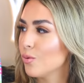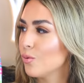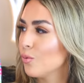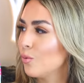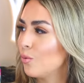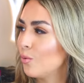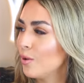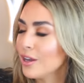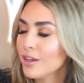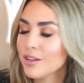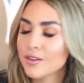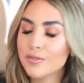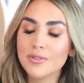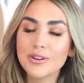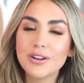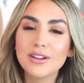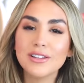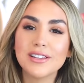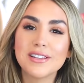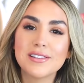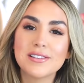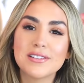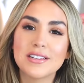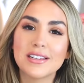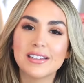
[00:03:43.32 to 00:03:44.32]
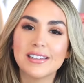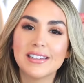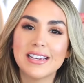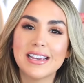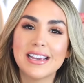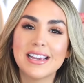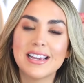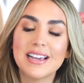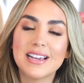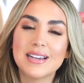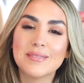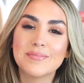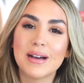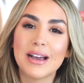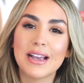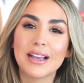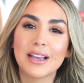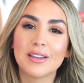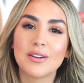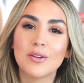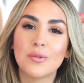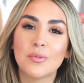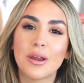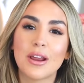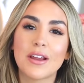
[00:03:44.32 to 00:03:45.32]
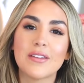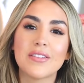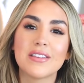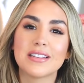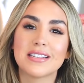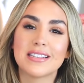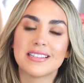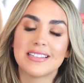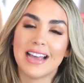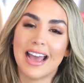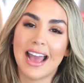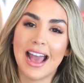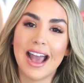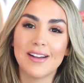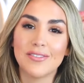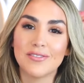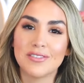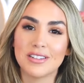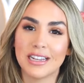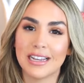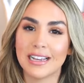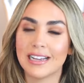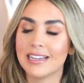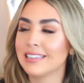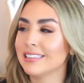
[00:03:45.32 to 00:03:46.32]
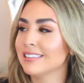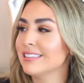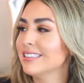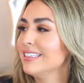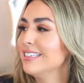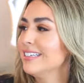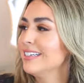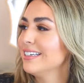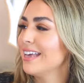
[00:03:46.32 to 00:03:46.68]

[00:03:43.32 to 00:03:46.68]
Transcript: when realistically am I gonna wear this caftan,